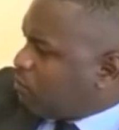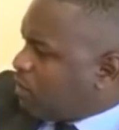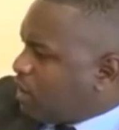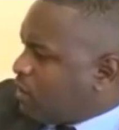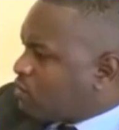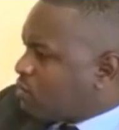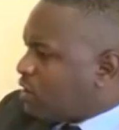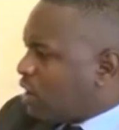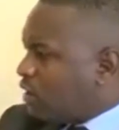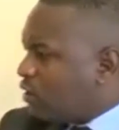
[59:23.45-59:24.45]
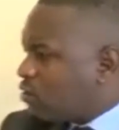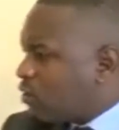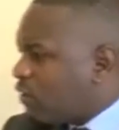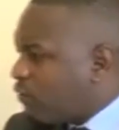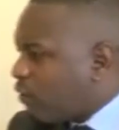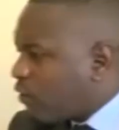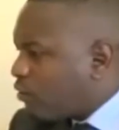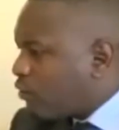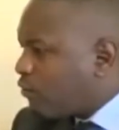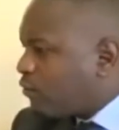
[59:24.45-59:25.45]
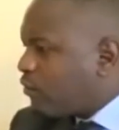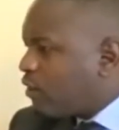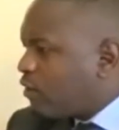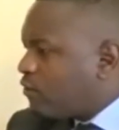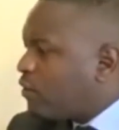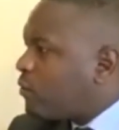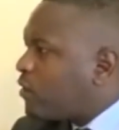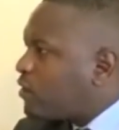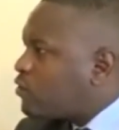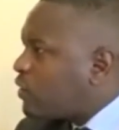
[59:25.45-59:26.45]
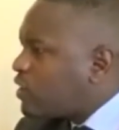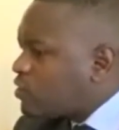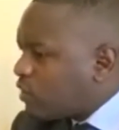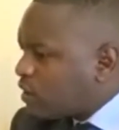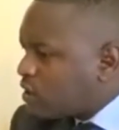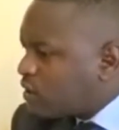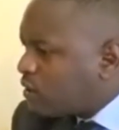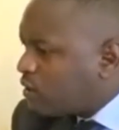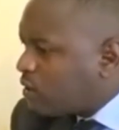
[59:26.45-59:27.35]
beginning today, the 24th of February 2020,